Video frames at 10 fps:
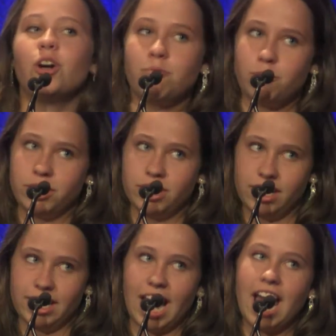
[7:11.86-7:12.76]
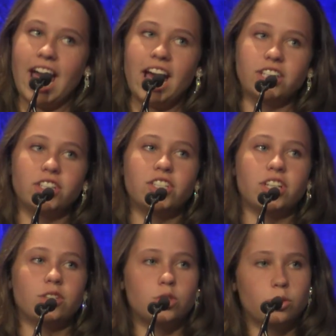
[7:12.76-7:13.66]
president, I had the
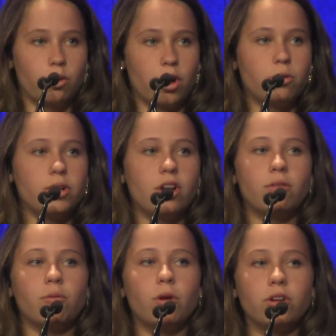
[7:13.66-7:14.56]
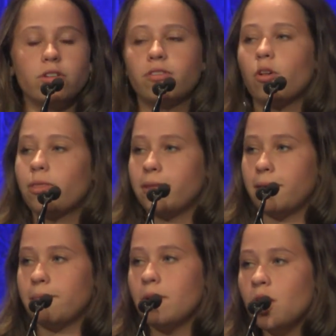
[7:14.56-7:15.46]
chance to work with a wonderful
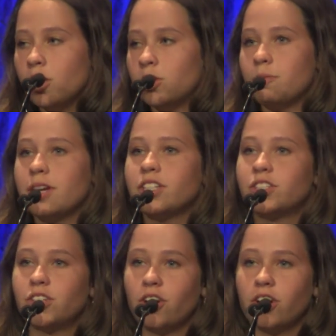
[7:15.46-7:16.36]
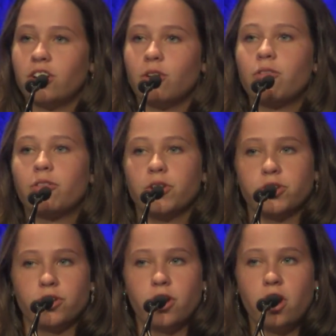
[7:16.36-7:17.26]
team to make JOOI go
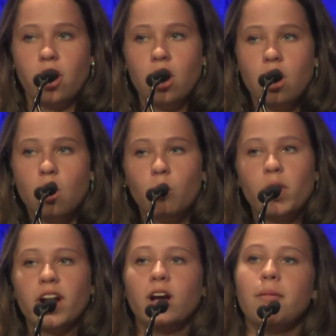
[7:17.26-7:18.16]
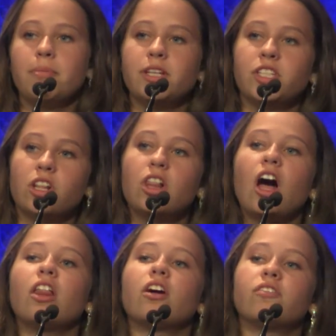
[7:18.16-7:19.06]
further. We accomplished a
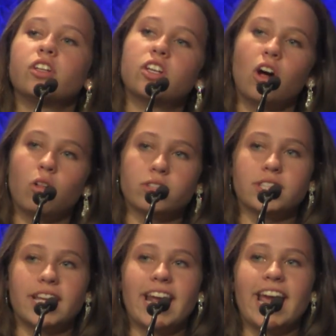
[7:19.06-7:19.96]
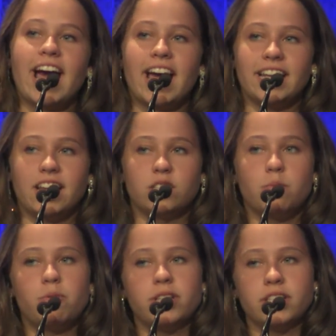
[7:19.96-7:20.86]
lot of the goals that I had as
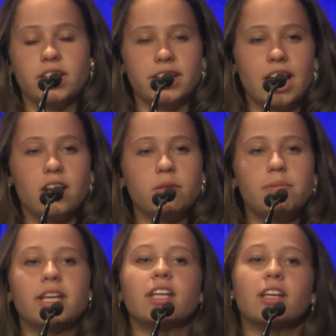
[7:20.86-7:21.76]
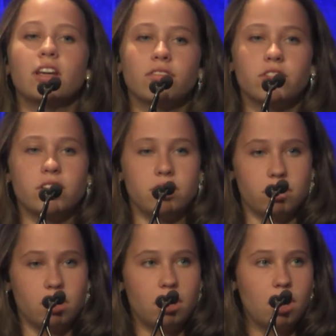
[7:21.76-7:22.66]
a president at the beginning of the year.